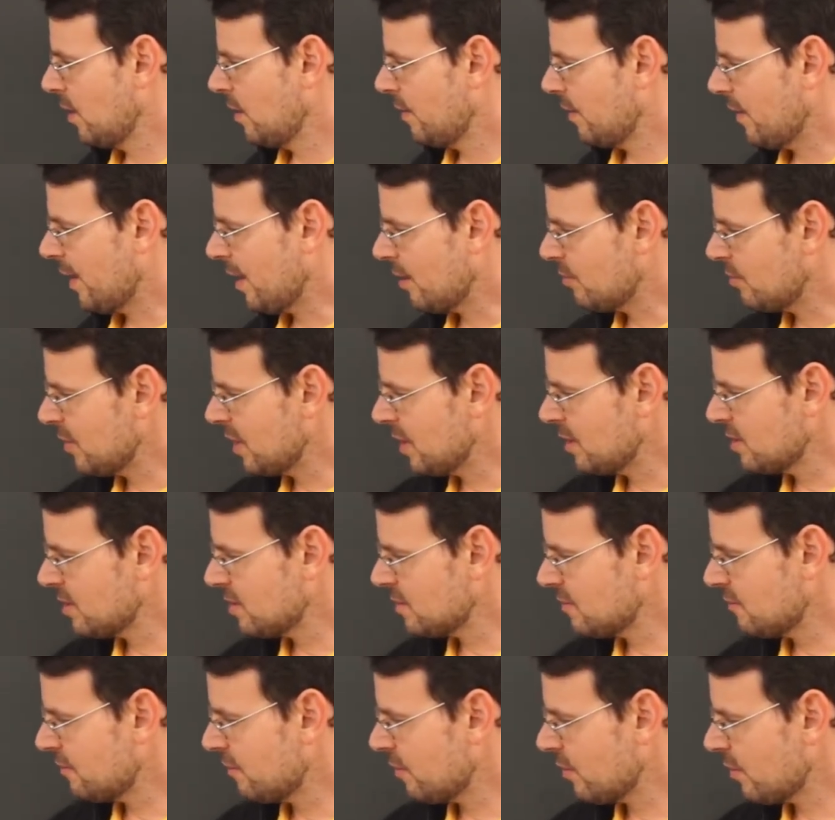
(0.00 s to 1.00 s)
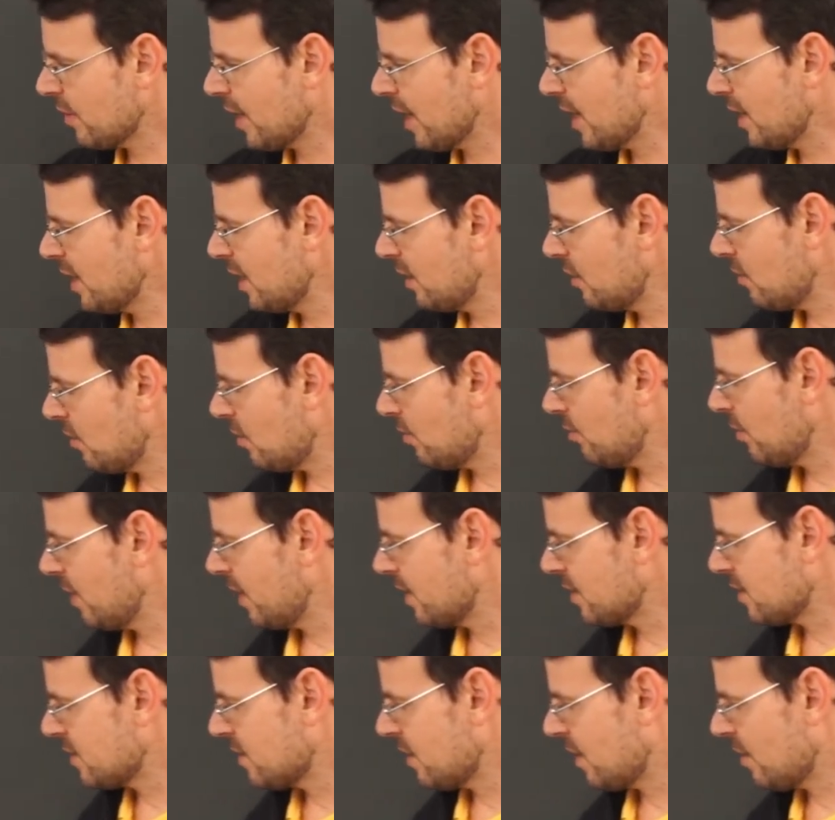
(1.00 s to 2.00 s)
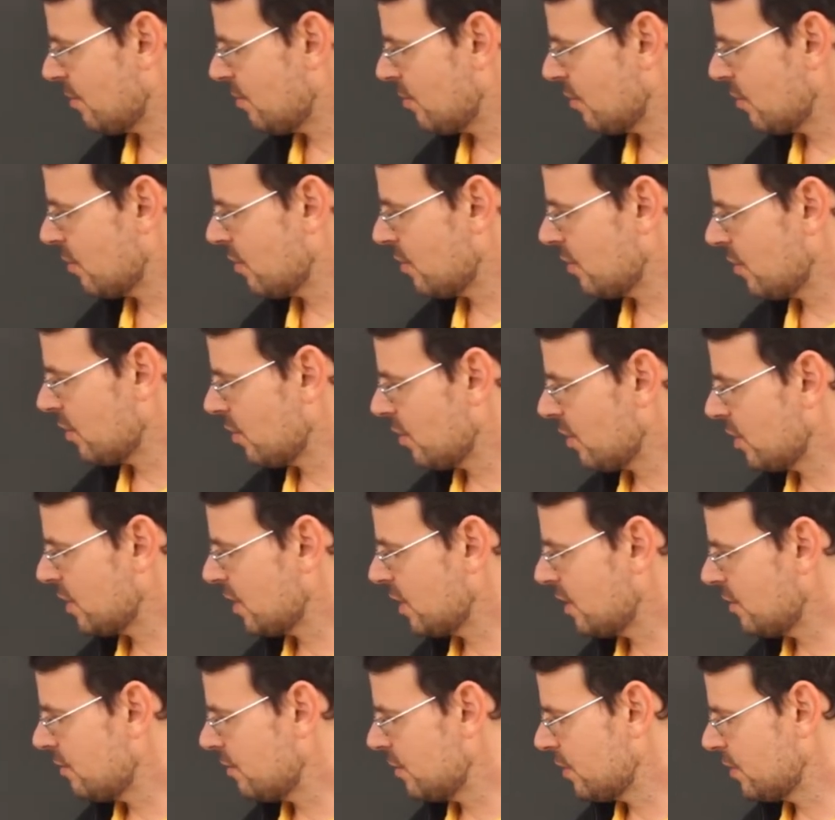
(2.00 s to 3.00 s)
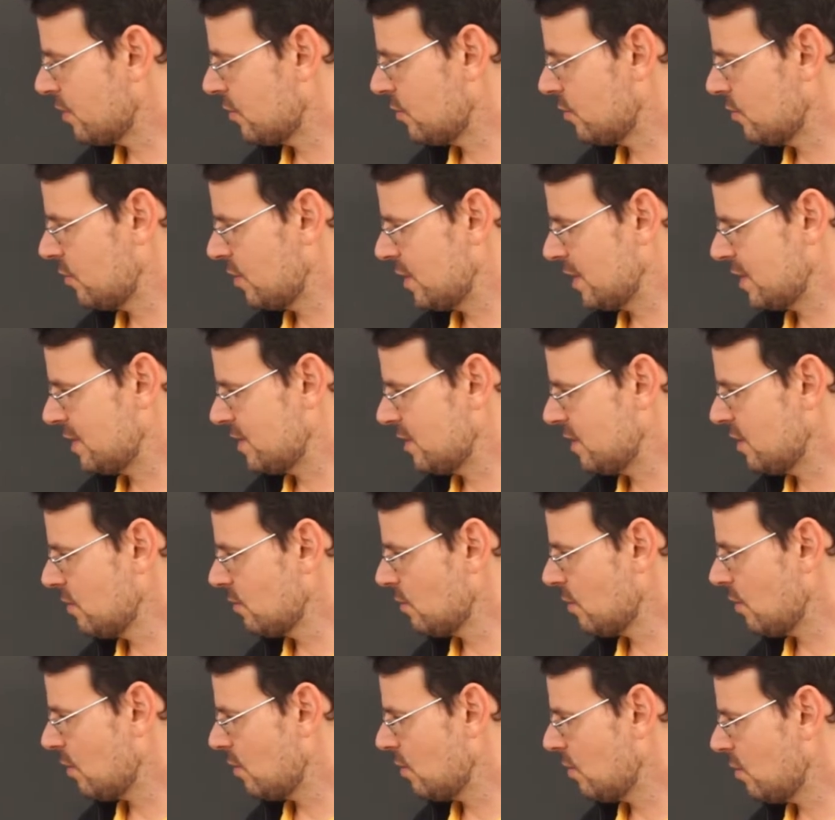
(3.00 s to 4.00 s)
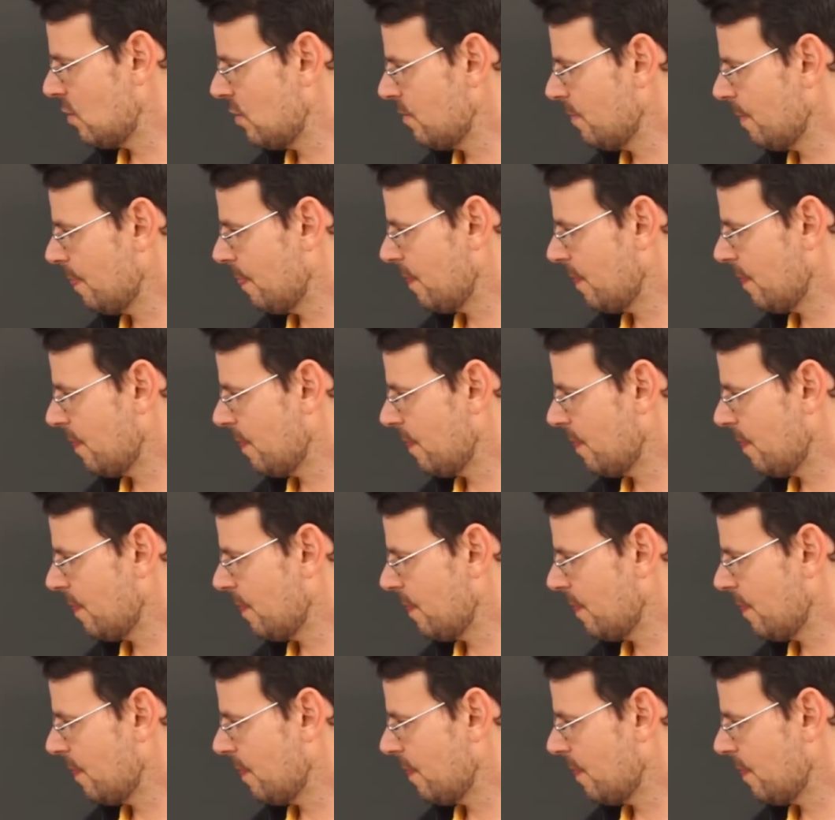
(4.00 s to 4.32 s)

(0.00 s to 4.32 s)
That means for any complex number not equal to 0,